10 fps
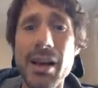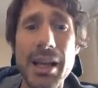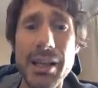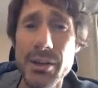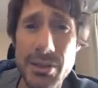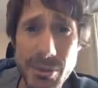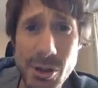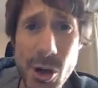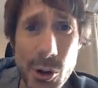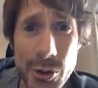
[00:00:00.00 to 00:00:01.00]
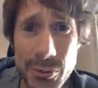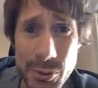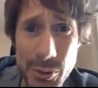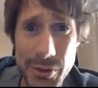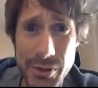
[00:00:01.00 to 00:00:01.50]
And there are some golden
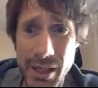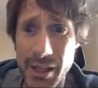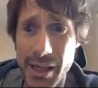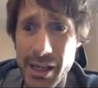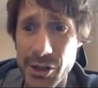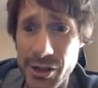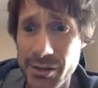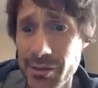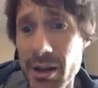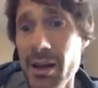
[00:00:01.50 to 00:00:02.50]
rules for delegation.